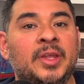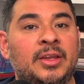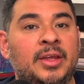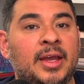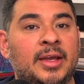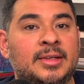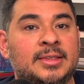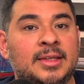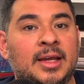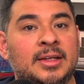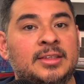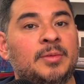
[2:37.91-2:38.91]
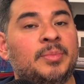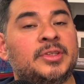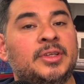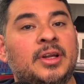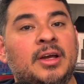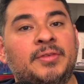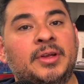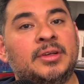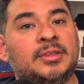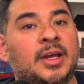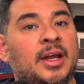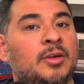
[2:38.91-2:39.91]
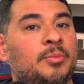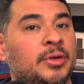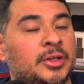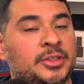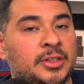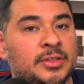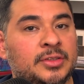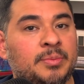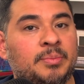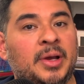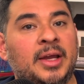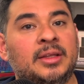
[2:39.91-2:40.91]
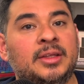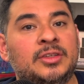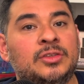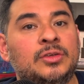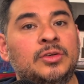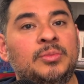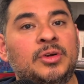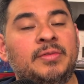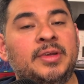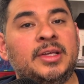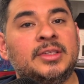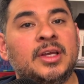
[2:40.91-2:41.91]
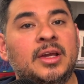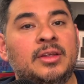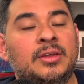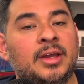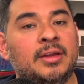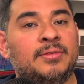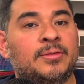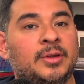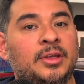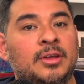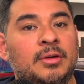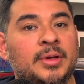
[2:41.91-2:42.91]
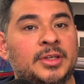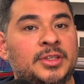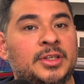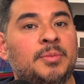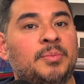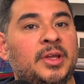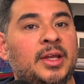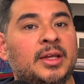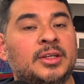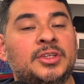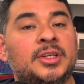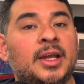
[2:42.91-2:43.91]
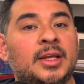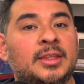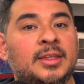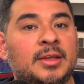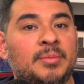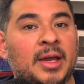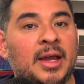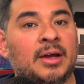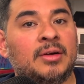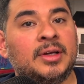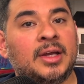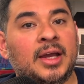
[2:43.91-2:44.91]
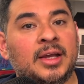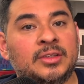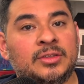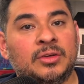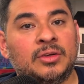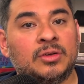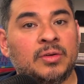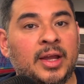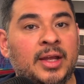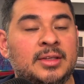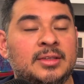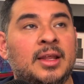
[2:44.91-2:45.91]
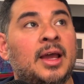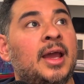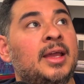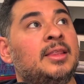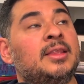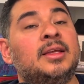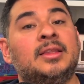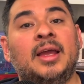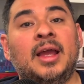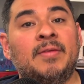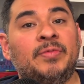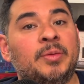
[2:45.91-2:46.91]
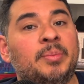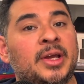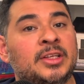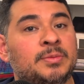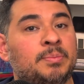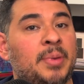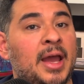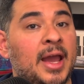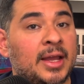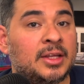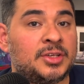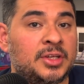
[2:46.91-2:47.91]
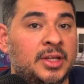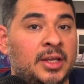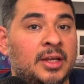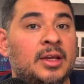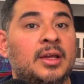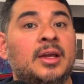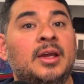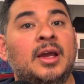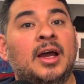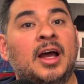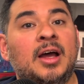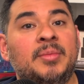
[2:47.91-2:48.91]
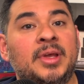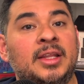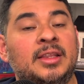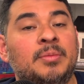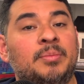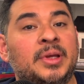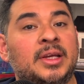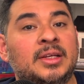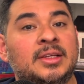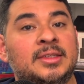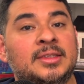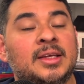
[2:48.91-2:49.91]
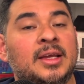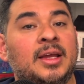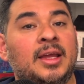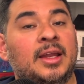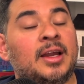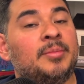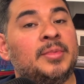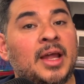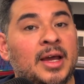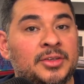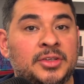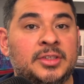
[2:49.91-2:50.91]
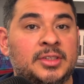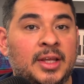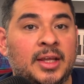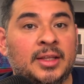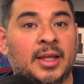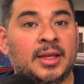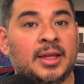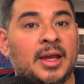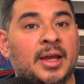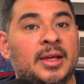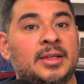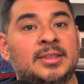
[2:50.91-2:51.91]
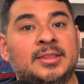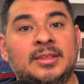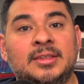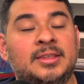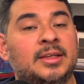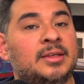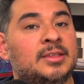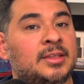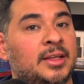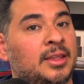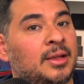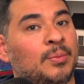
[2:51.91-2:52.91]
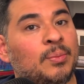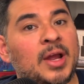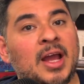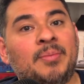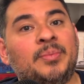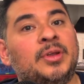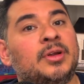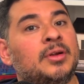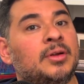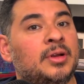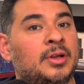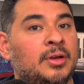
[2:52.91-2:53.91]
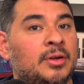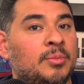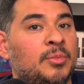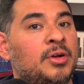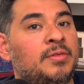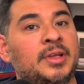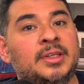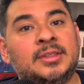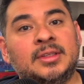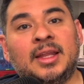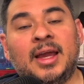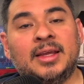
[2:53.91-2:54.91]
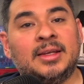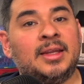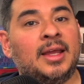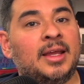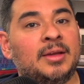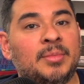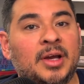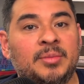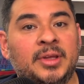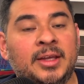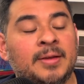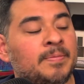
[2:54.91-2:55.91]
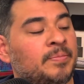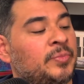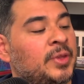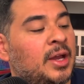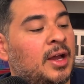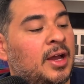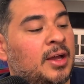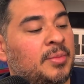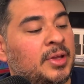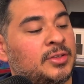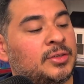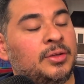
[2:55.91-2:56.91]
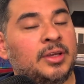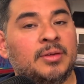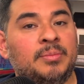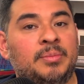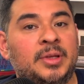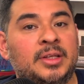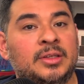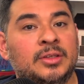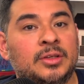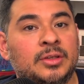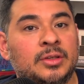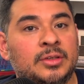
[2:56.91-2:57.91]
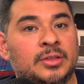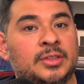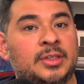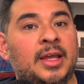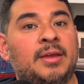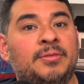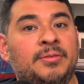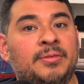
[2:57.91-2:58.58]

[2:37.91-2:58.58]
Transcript: You get 10% off your entire purchase. Buy at least 2 movies. You get free US shipping. Check them out, guys. They're great. I think they have the best packaging in the biz. And I'm not just saying that, guys. Seriously, they wrap your movies like a dang mummy, so you can be safe.